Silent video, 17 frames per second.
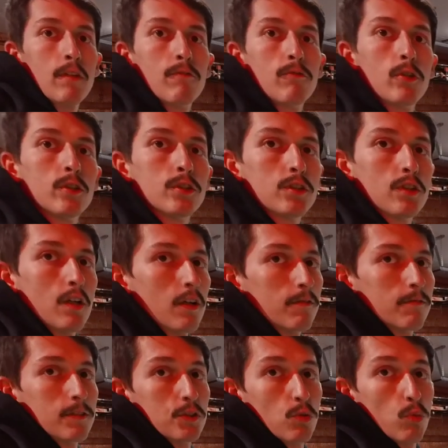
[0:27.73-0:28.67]
First
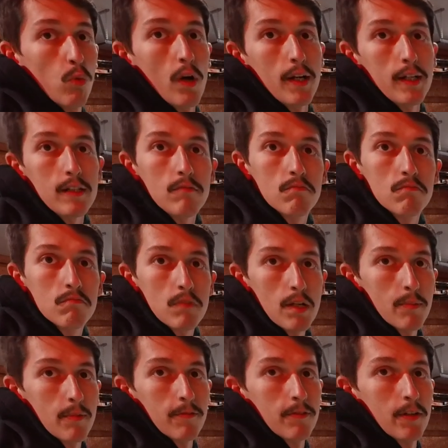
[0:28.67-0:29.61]
off, it's white,
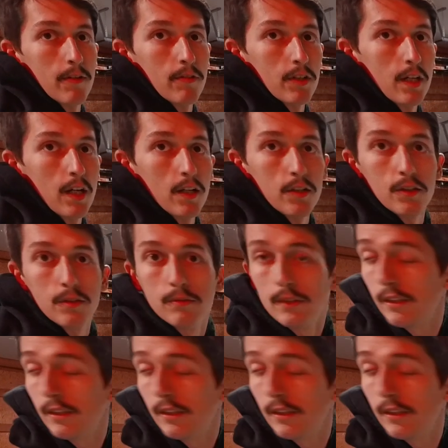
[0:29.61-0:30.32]
not my favorite color.